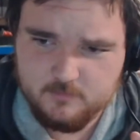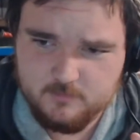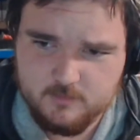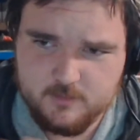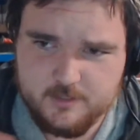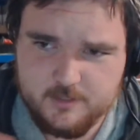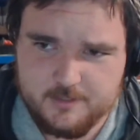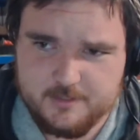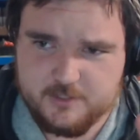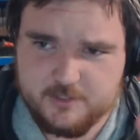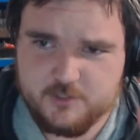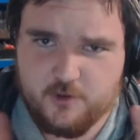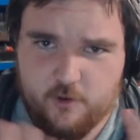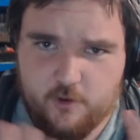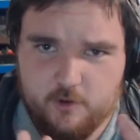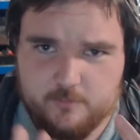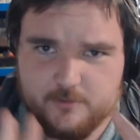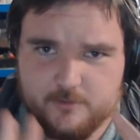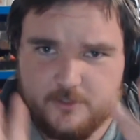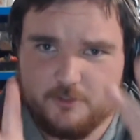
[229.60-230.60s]
and these
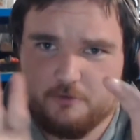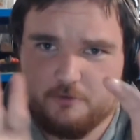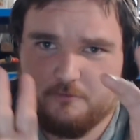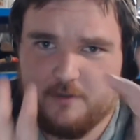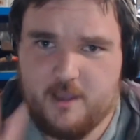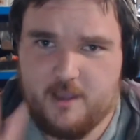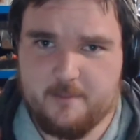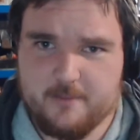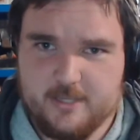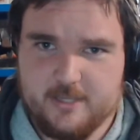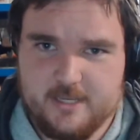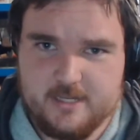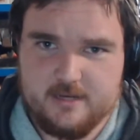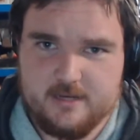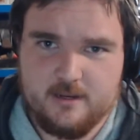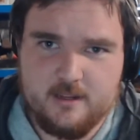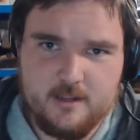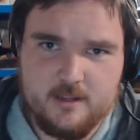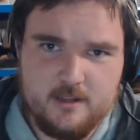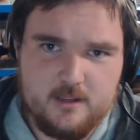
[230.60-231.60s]
columns are sort of coming
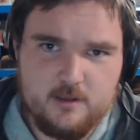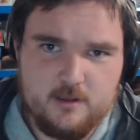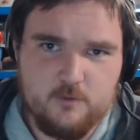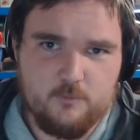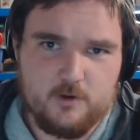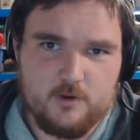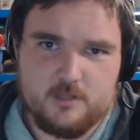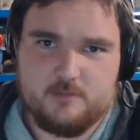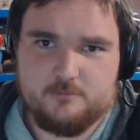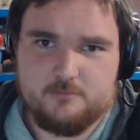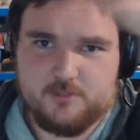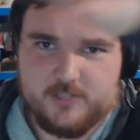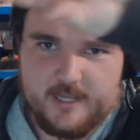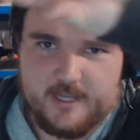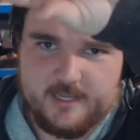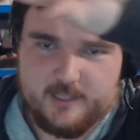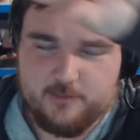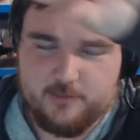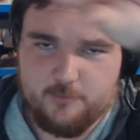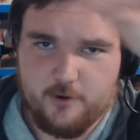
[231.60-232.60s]
in. One of them's
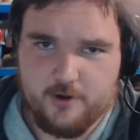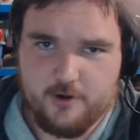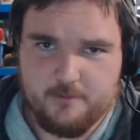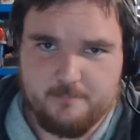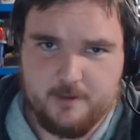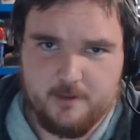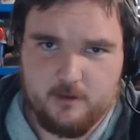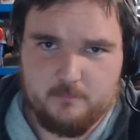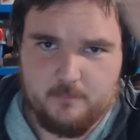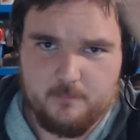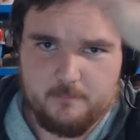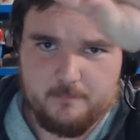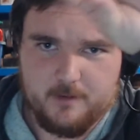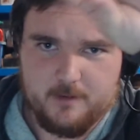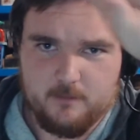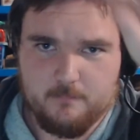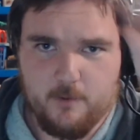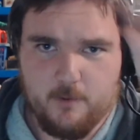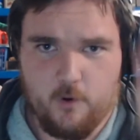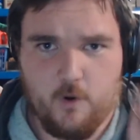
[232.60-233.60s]
taking the road at
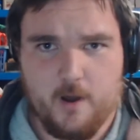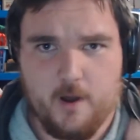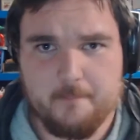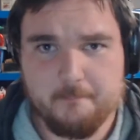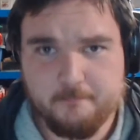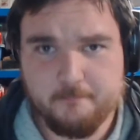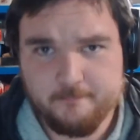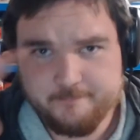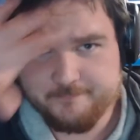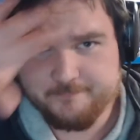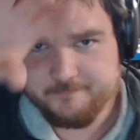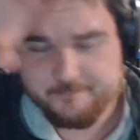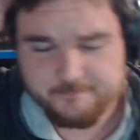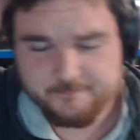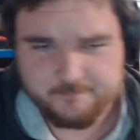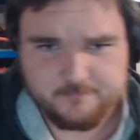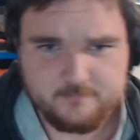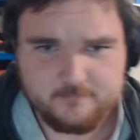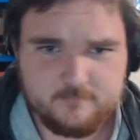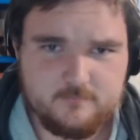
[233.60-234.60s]
Bilbao
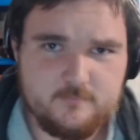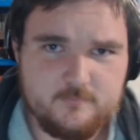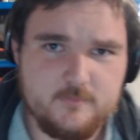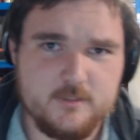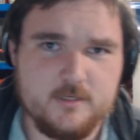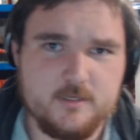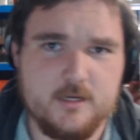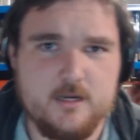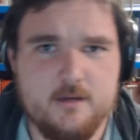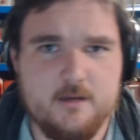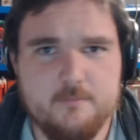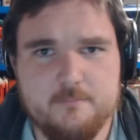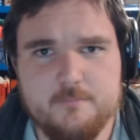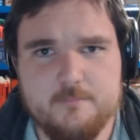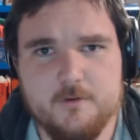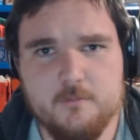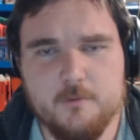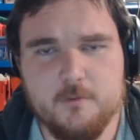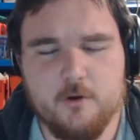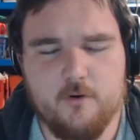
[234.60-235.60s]

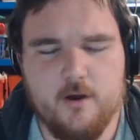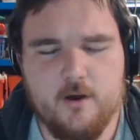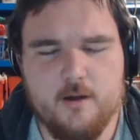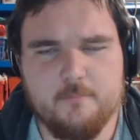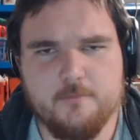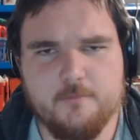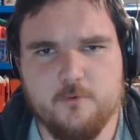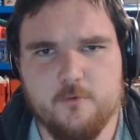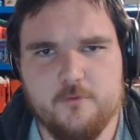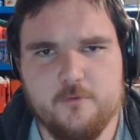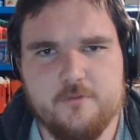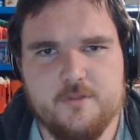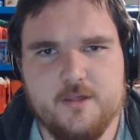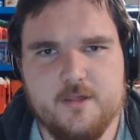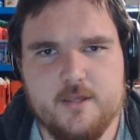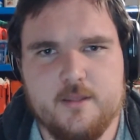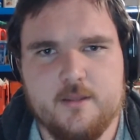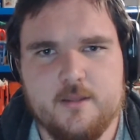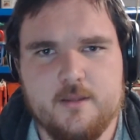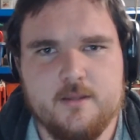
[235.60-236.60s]
up north
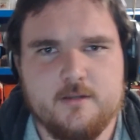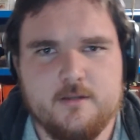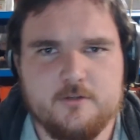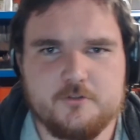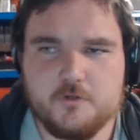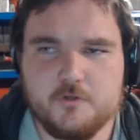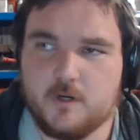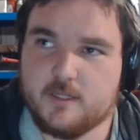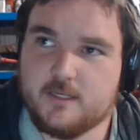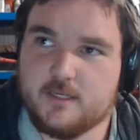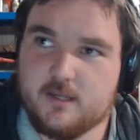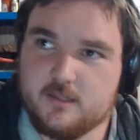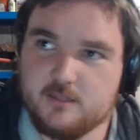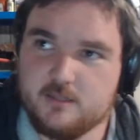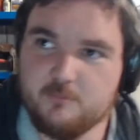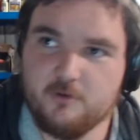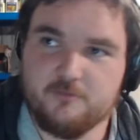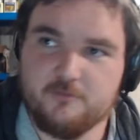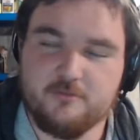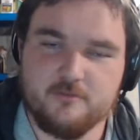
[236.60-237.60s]
there to try and cut
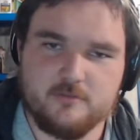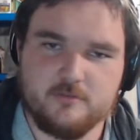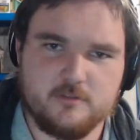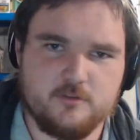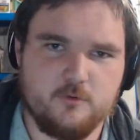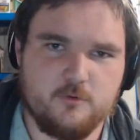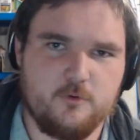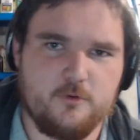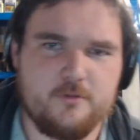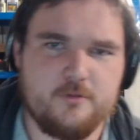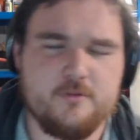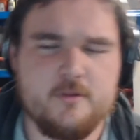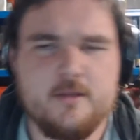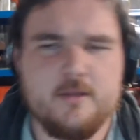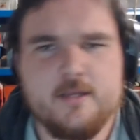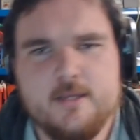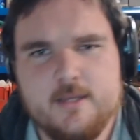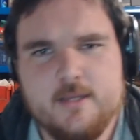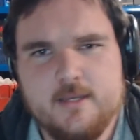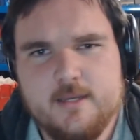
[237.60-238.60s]
them off from the north.
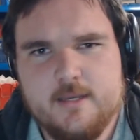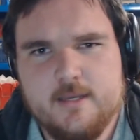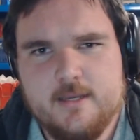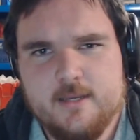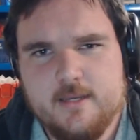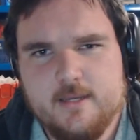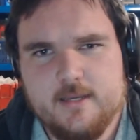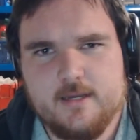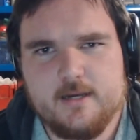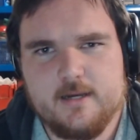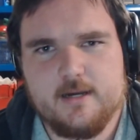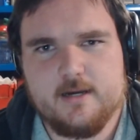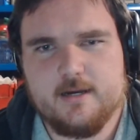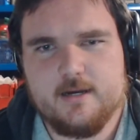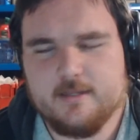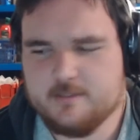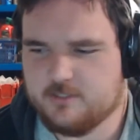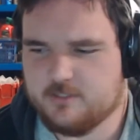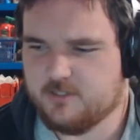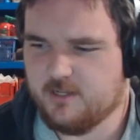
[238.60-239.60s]

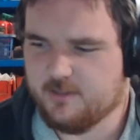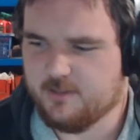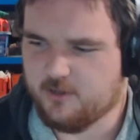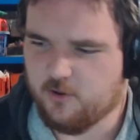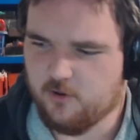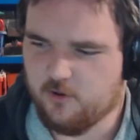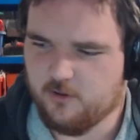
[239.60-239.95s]
And there's another column